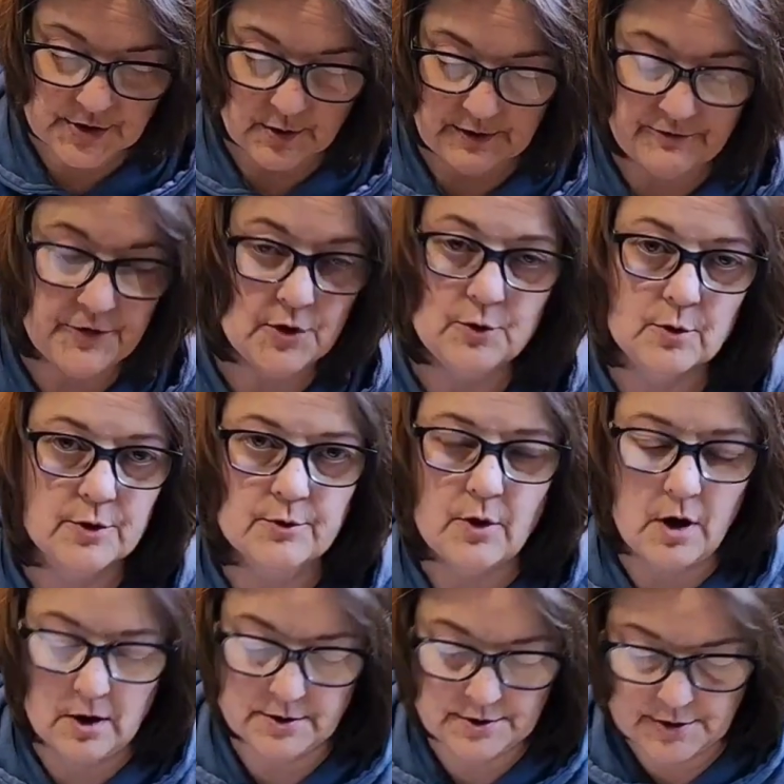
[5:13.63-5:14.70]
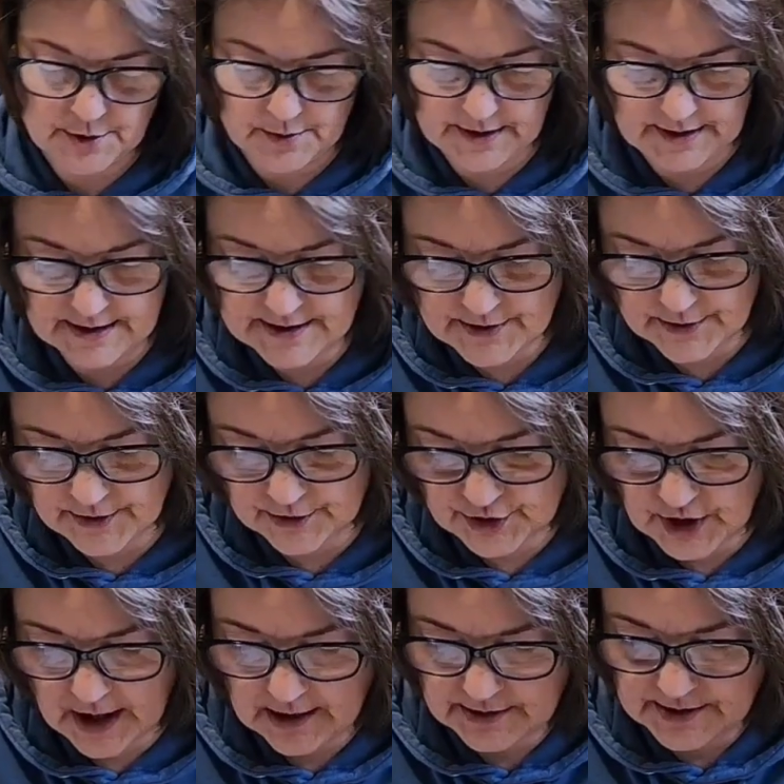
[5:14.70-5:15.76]
So if you are doing this or your
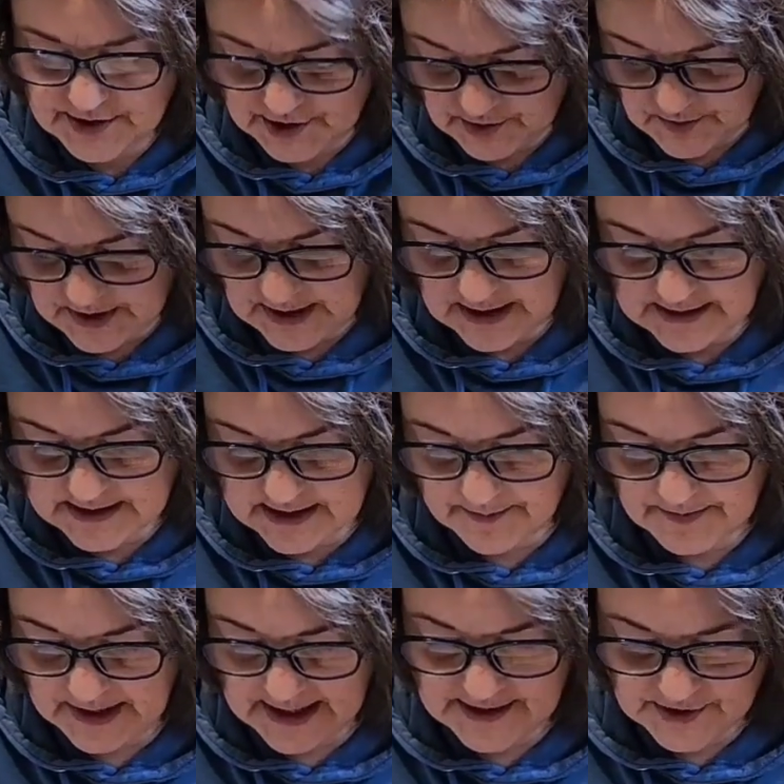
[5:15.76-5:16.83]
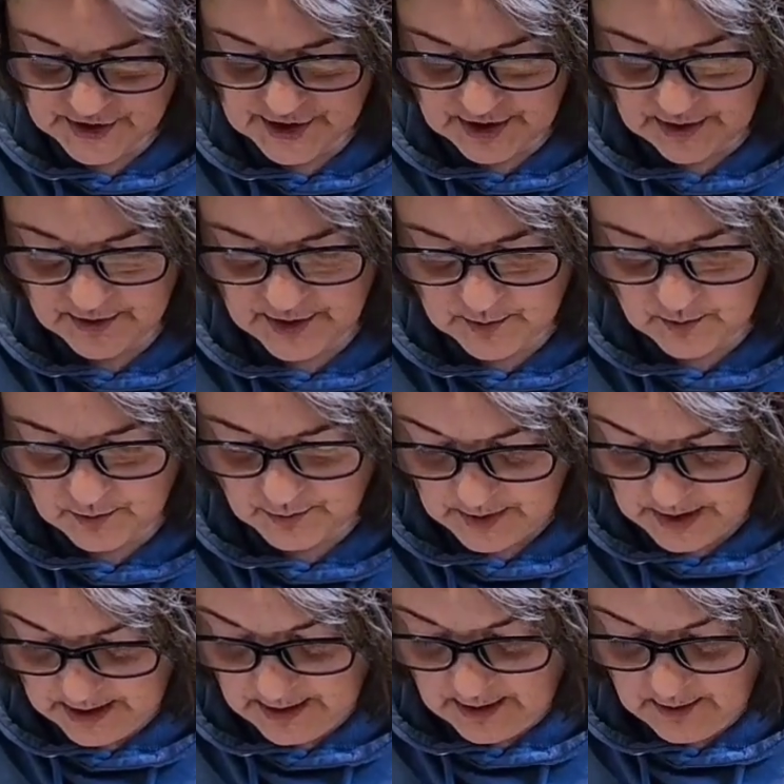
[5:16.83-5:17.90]
child is doing it, some days, you know, you
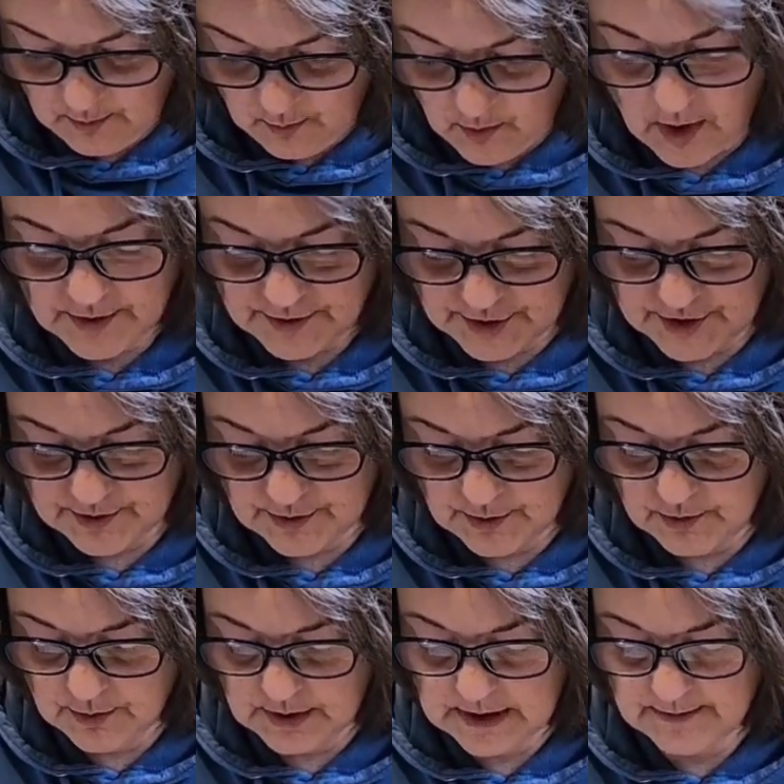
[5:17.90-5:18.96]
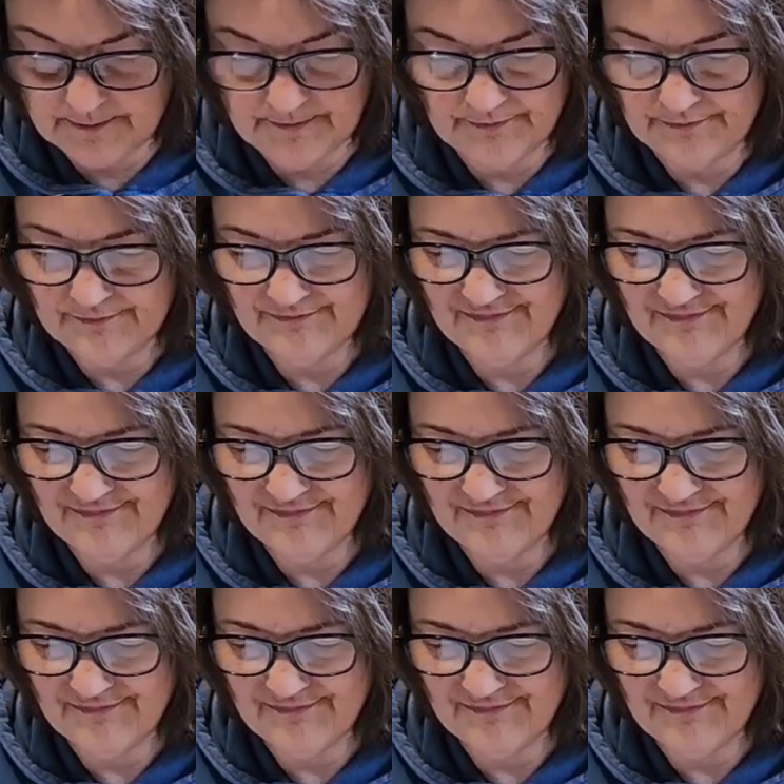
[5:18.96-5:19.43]
want to